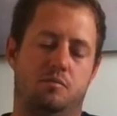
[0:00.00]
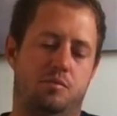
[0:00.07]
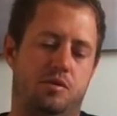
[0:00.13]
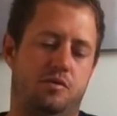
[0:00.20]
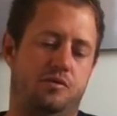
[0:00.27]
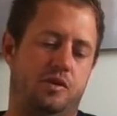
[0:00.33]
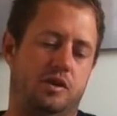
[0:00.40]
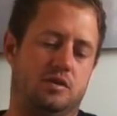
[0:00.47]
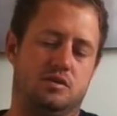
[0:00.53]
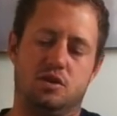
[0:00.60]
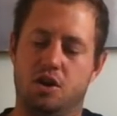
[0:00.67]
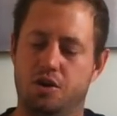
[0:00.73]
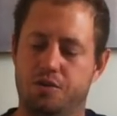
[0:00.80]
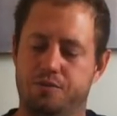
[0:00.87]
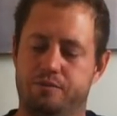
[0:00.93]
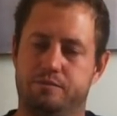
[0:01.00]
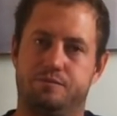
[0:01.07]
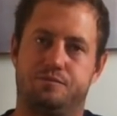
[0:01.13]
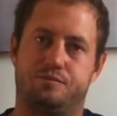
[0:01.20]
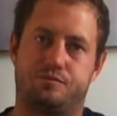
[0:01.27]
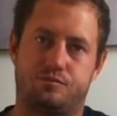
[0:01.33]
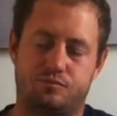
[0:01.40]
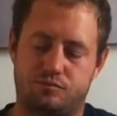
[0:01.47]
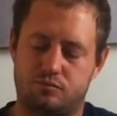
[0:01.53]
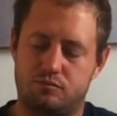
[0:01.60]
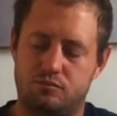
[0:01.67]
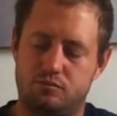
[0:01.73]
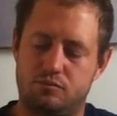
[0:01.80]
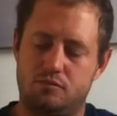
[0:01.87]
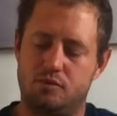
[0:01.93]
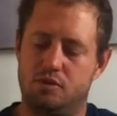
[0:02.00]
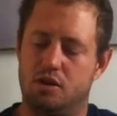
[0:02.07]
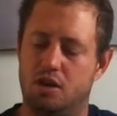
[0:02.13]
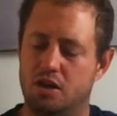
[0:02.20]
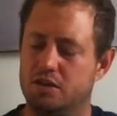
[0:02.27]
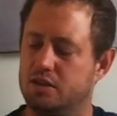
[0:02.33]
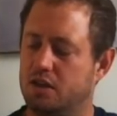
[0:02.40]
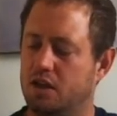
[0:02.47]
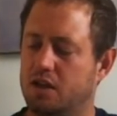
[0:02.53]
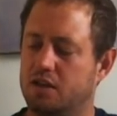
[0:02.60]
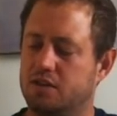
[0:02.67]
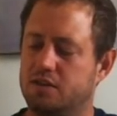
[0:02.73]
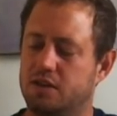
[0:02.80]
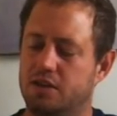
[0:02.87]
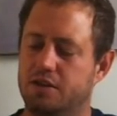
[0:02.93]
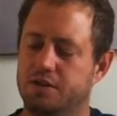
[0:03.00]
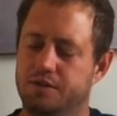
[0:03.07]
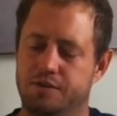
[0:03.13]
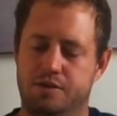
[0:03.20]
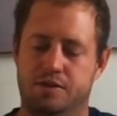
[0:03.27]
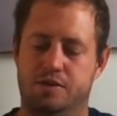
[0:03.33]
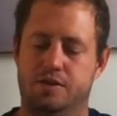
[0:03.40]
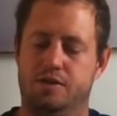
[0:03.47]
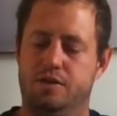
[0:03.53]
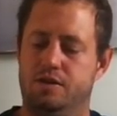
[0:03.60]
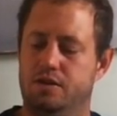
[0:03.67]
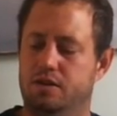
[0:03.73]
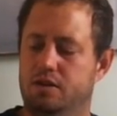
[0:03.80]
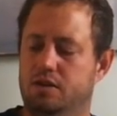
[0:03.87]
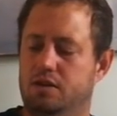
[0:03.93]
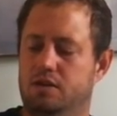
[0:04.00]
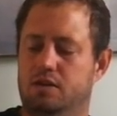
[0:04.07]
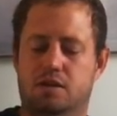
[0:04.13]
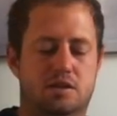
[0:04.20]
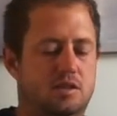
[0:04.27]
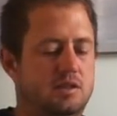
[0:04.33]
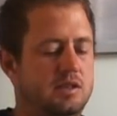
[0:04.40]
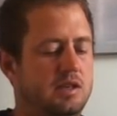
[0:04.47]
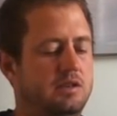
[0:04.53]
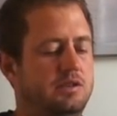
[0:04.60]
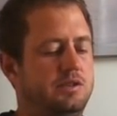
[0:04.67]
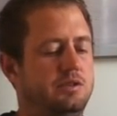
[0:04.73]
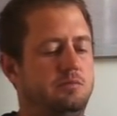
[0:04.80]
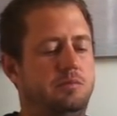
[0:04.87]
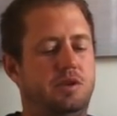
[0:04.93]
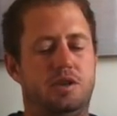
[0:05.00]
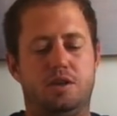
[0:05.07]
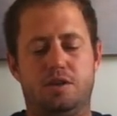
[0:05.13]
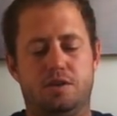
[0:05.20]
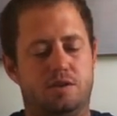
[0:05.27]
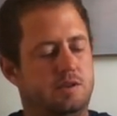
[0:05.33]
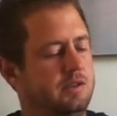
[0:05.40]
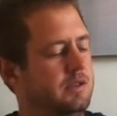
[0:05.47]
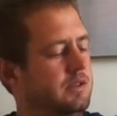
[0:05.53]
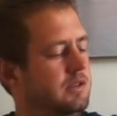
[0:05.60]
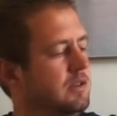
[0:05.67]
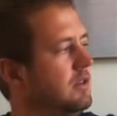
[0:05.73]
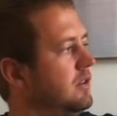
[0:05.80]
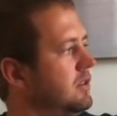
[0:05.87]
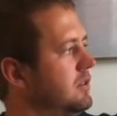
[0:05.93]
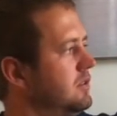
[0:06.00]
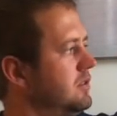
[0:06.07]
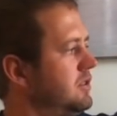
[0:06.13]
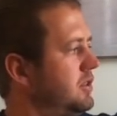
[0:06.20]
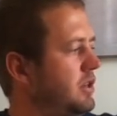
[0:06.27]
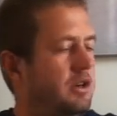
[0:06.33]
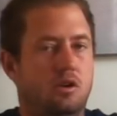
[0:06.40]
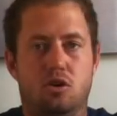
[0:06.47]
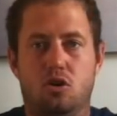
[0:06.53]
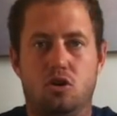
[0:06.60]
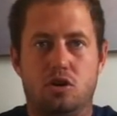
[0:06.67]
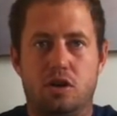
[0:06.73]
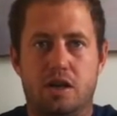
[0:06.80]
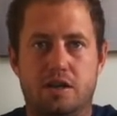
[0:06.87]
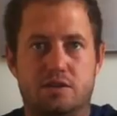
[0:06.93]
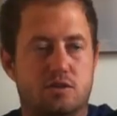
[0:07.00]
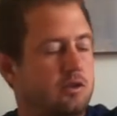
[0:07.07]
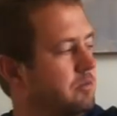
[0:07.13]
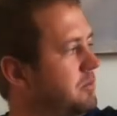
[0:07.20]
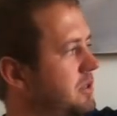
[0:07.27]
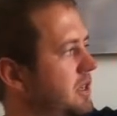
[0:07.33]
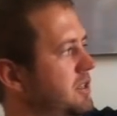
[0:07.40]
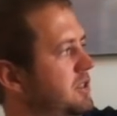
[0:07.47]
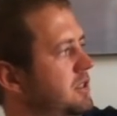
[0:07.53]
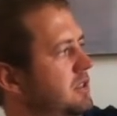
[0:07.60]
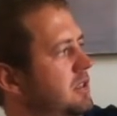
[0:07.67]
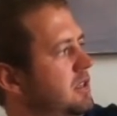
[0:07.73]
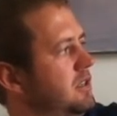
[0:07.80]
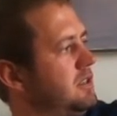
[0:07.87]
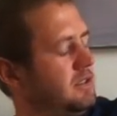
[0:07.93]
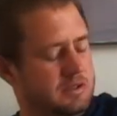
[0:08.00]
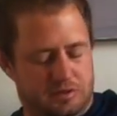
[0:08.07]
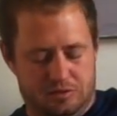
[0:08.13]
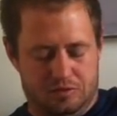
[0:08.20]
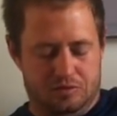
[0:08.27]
Perfect. So guys, like I said, this is how it should be. See how long that top section is.